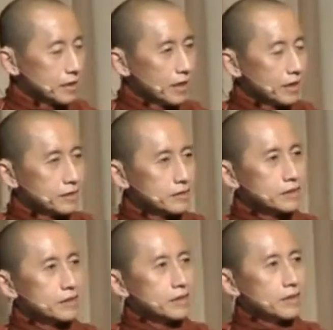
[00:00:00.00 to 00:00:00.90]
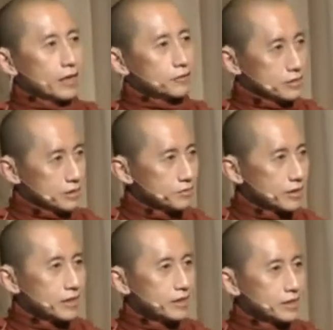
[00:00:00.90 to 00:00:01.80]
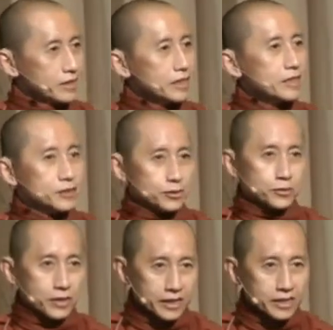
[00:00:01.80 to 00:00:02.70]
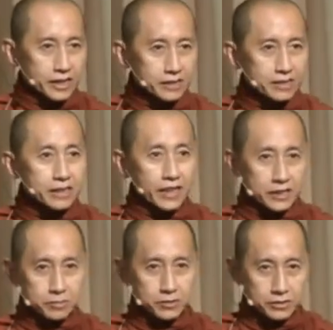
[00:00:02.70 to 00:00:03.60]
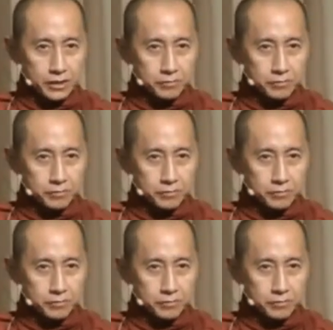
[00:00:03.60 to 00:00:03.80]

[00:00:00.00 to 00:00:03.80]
And I could see very clearly that it's due to clinging, attachment to